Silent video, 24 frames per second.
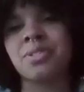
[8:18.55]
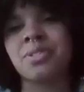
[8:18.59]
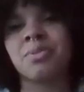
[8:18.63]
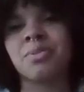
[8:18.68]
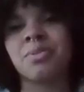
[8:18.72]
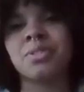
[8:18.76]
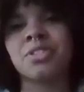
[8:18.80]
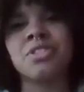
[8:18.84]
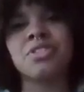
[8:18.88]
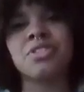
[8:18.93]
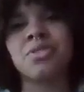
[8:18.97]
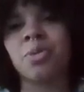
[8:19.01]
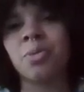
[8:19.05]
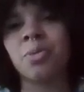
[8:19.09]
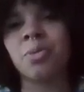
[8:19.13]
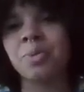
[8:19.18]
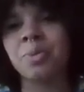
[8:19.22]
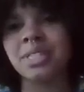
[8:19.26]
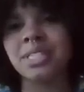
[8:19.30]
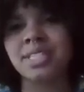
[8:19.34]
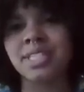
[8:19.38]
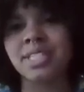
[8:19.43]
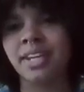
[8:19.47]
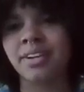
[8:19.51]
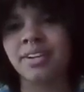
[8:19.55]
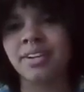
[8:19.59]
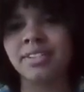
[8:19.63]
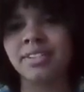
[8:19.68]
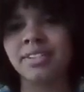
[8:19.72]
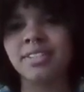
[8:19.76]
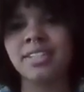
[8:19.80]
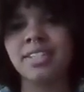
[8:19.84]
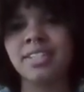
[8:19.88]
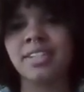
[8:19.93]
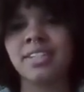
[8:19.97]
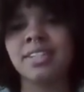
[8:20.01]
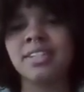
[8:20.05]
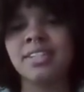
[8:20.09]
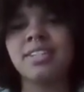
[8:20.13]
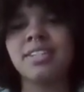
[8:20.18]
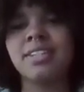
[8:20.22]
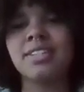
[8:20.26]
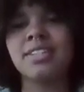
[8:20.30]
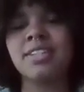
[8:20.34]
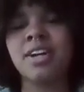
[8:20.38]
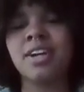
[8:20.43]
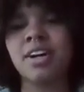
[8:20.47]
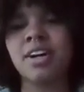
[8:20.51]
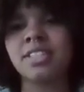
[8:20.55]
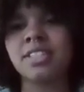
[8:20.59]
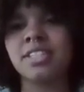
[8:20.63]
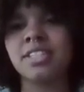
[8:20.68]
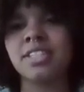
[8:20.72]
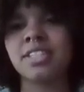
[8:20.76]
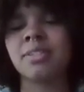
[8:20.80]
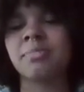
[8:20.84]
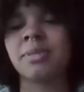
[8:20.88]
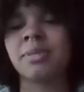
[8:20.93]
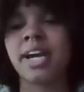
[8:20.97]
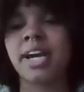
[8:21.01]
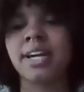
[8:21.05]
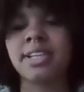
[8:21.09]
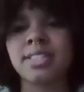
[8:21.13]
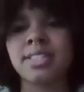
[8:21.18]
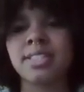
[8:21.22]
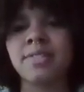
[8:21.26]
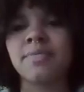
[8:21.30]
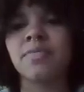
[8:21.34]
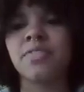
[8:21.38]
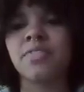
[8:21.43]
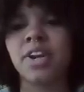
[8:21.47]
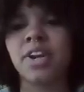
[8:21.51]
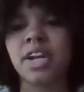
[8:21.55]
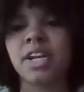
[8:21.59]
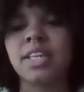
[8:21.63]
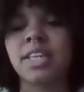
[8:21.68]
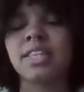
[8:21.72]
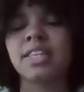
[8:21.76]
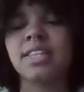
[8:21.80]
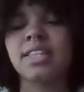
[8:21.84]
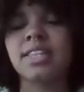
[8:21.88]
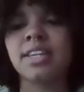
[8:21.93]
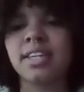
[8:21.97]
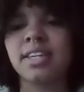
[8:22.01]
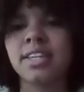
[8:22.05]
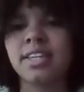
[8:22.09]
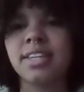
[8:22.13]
So just don't be scared to talk to them and ask them for anything.